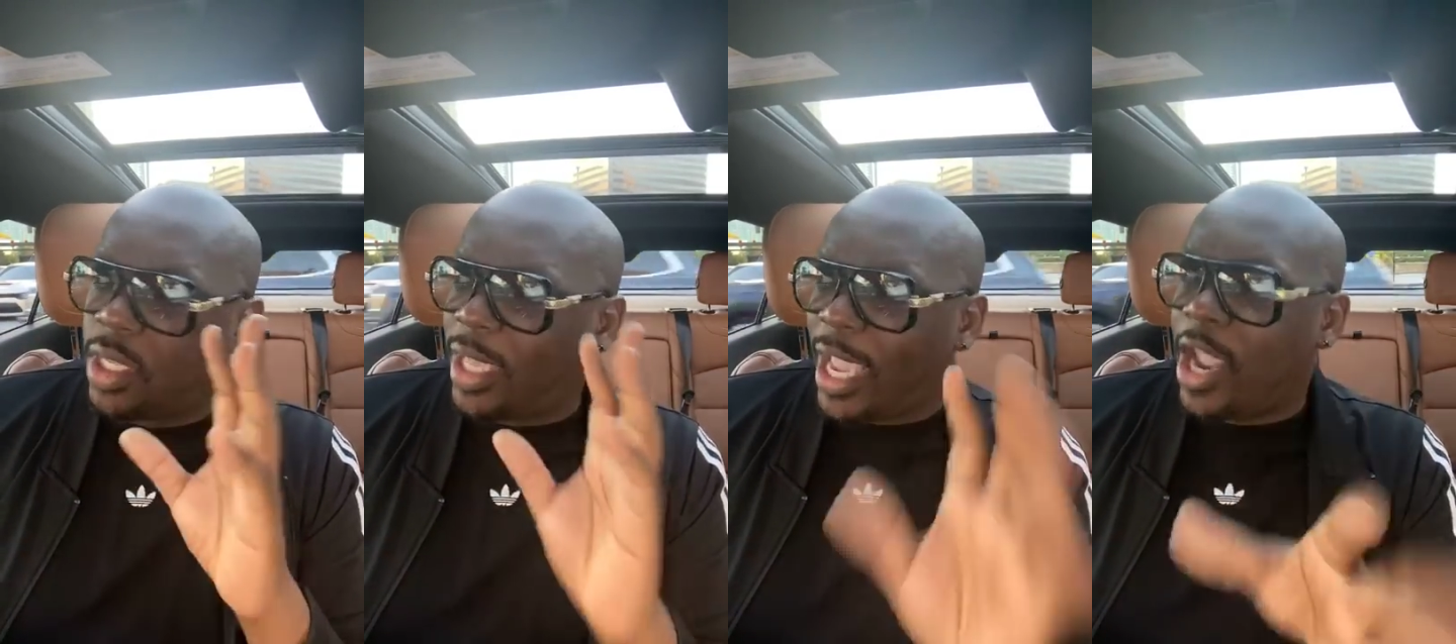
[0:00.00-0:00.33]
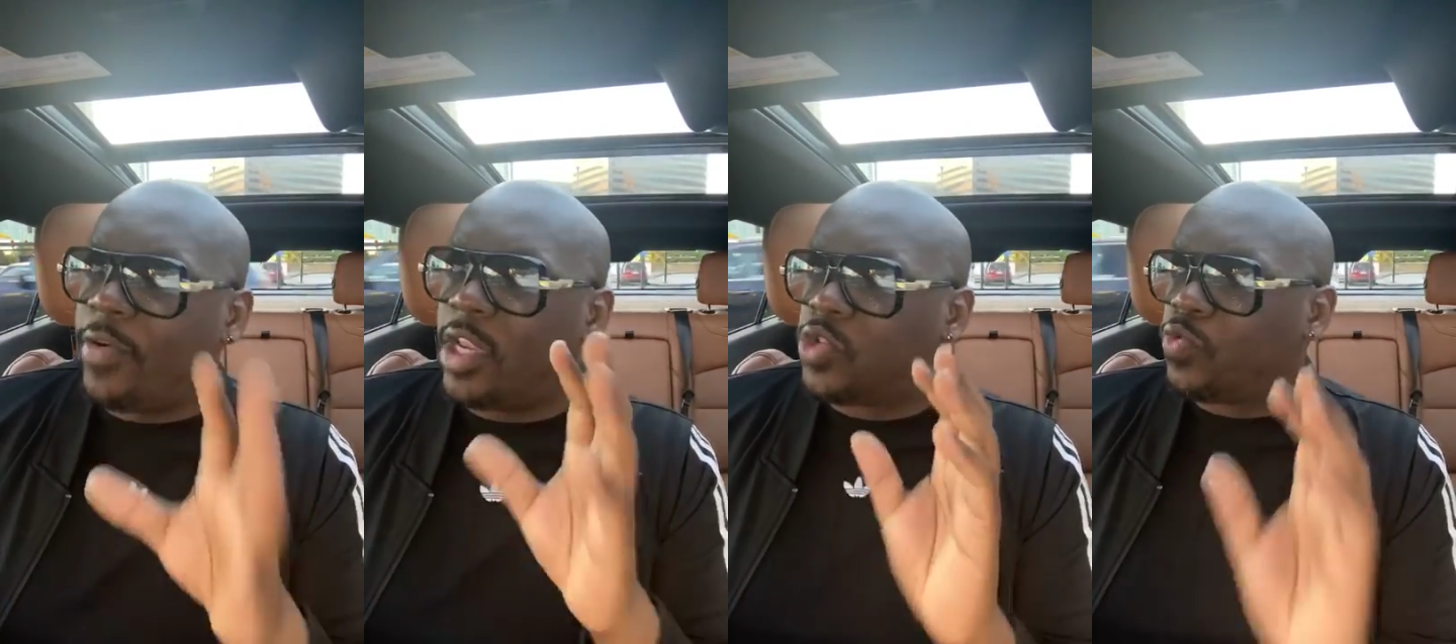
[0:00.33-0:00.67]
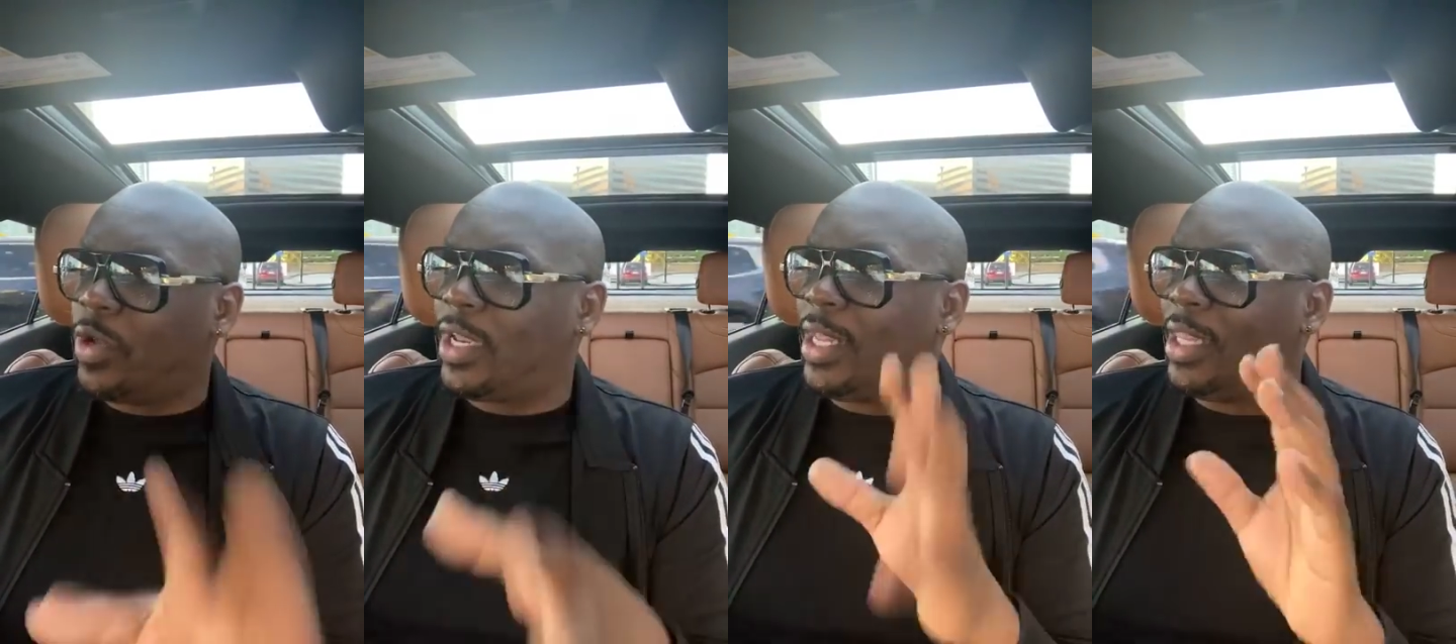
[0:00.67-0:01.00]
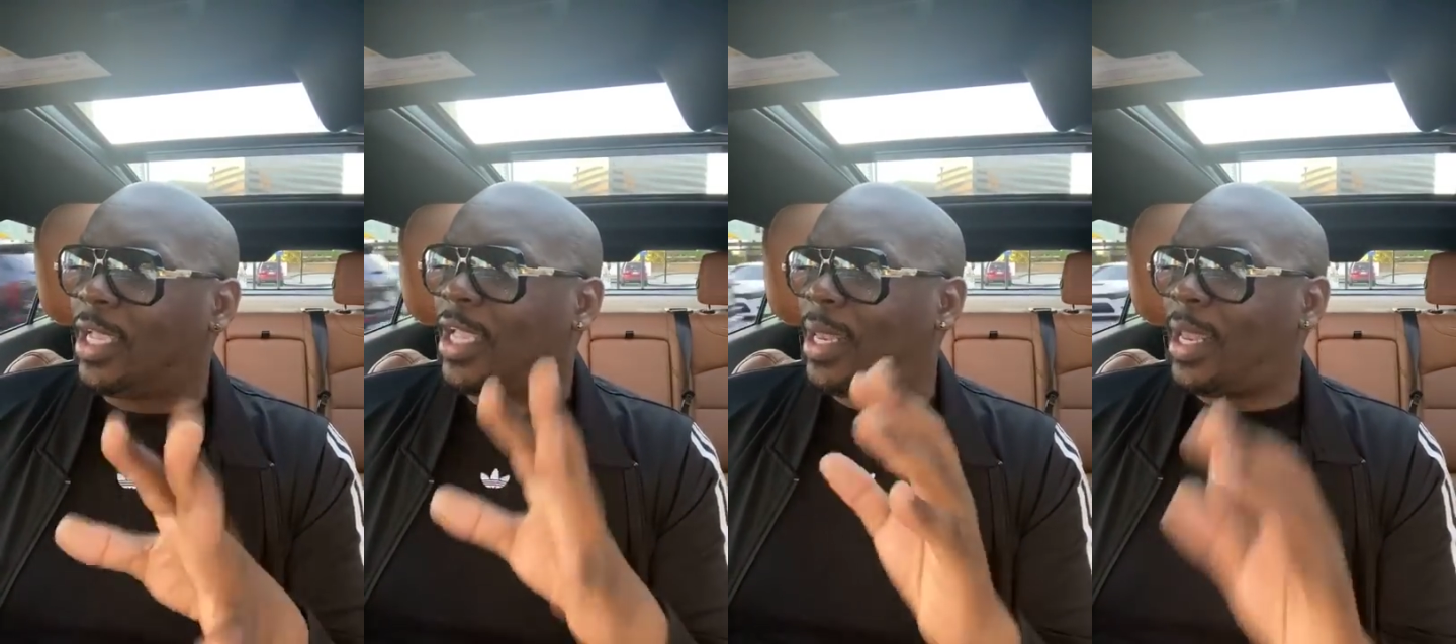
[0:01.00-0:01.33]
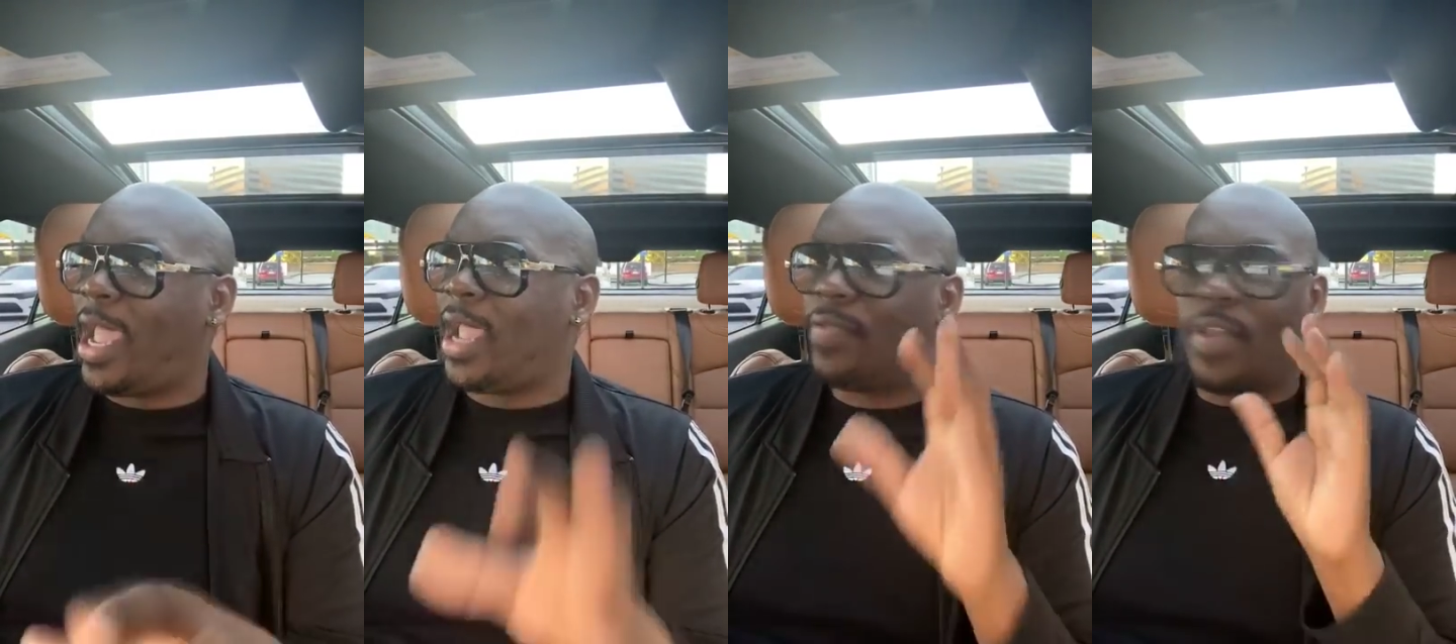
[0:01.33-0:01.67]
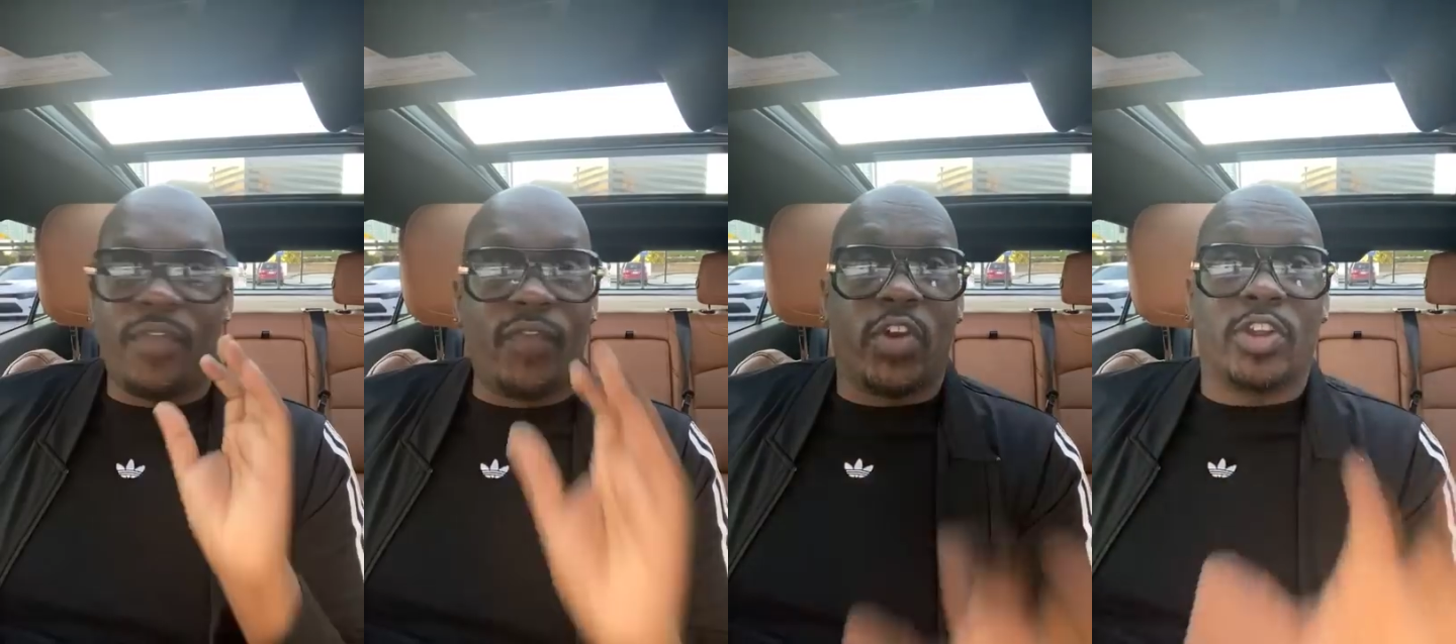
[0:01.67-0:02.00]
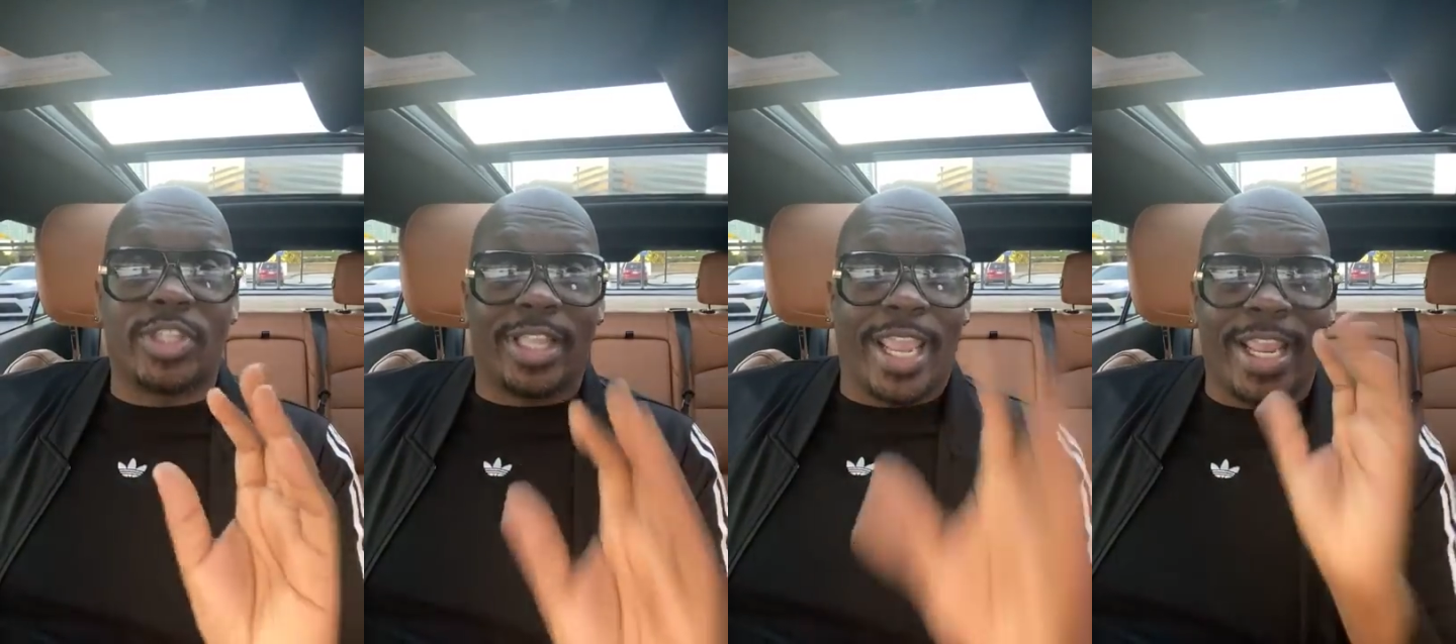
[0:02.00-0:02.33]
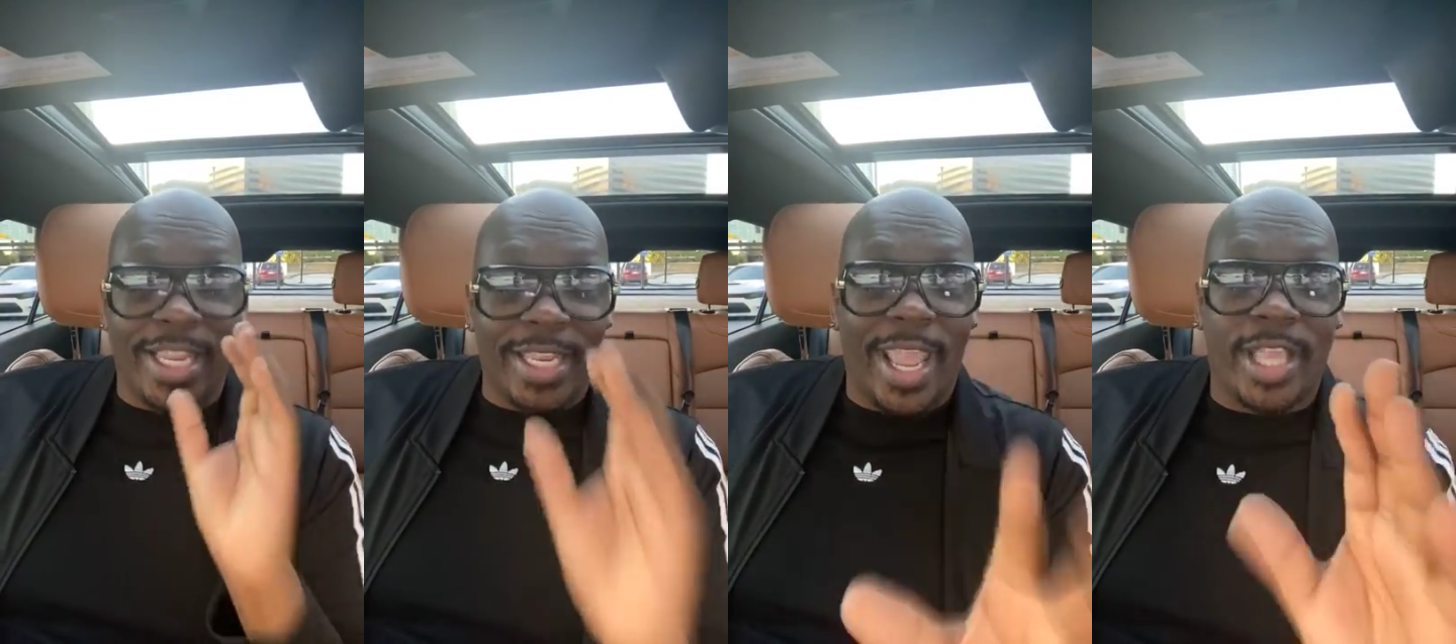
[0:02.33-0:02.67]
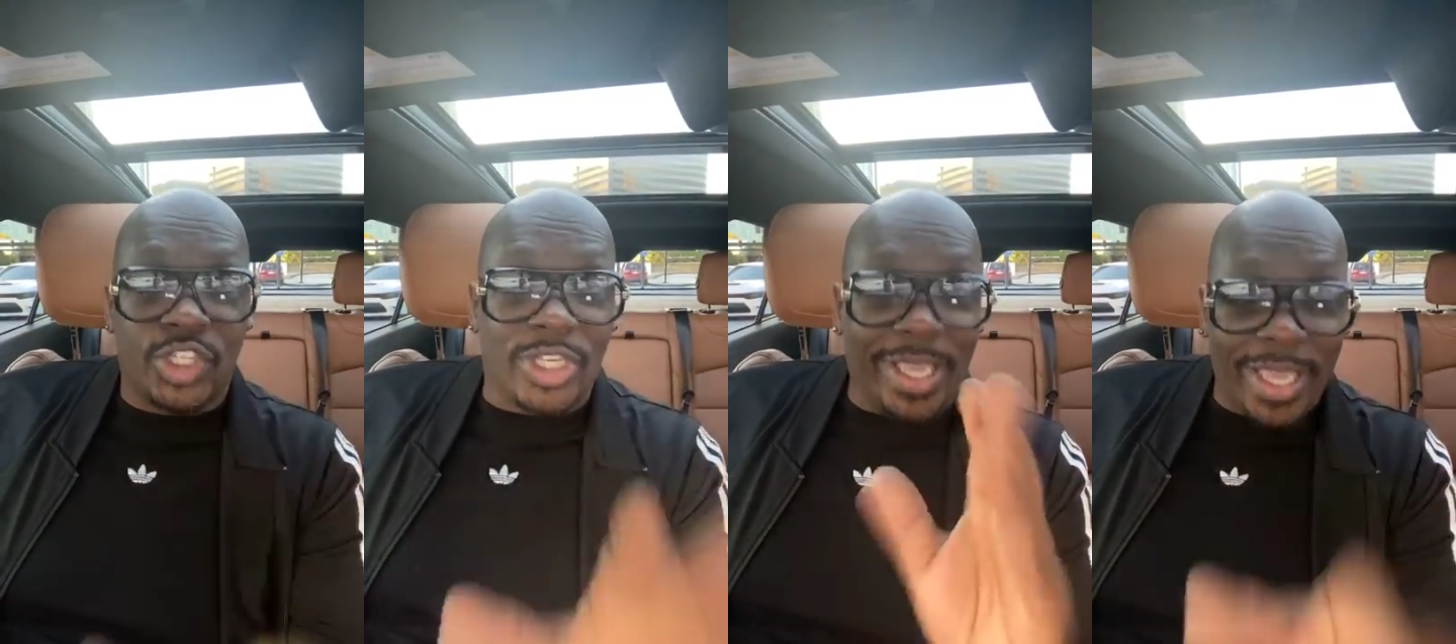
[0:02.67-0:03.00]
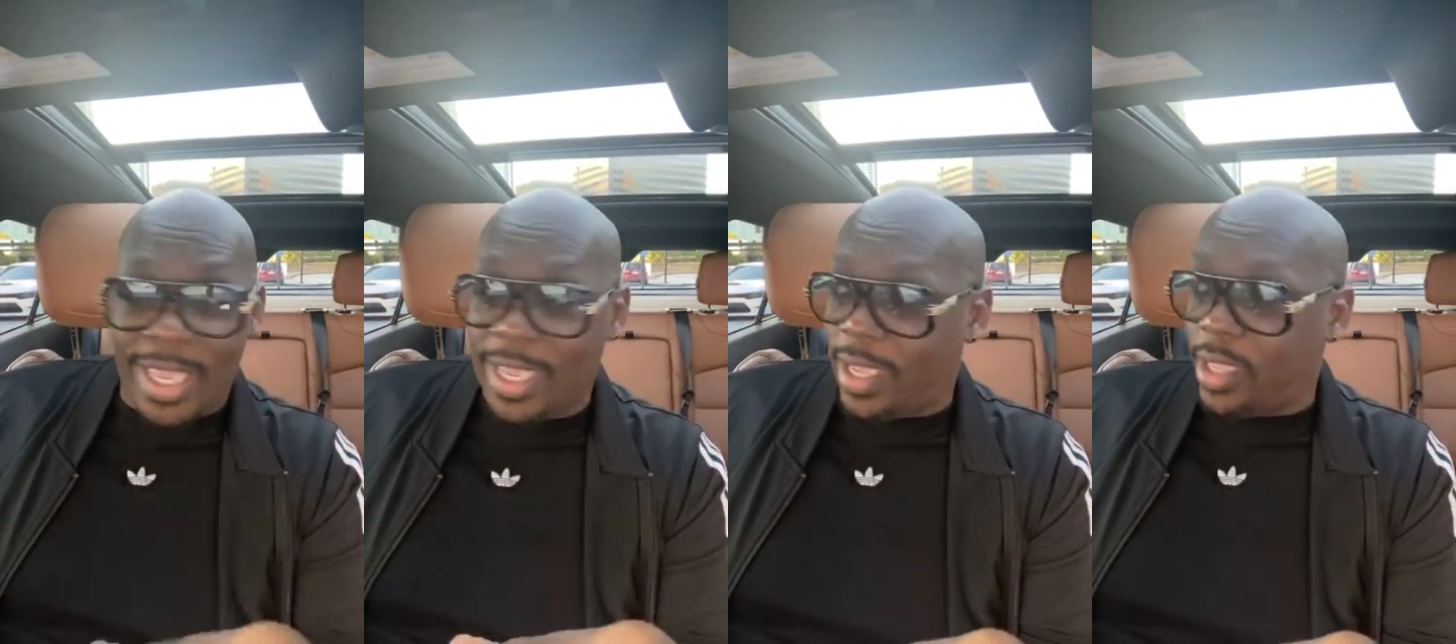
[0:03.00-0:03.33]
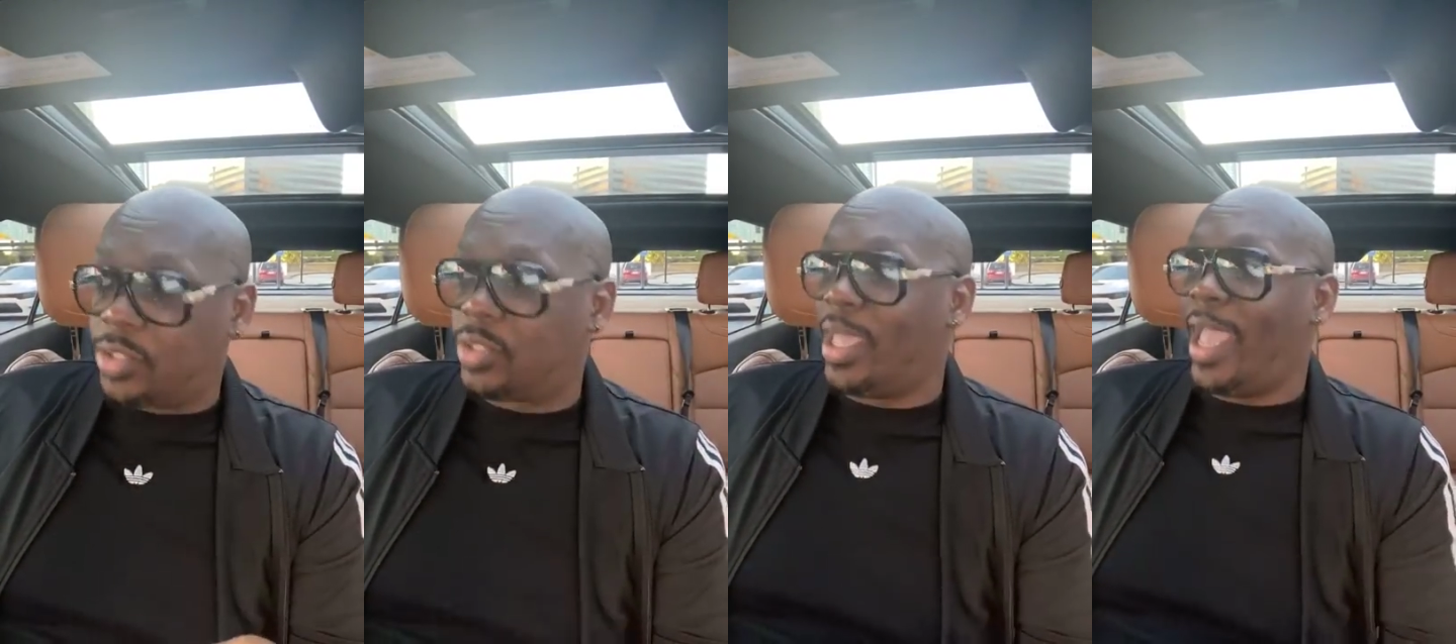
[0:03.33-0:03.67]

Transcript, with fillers: Karen is really looking like the first lady that she is,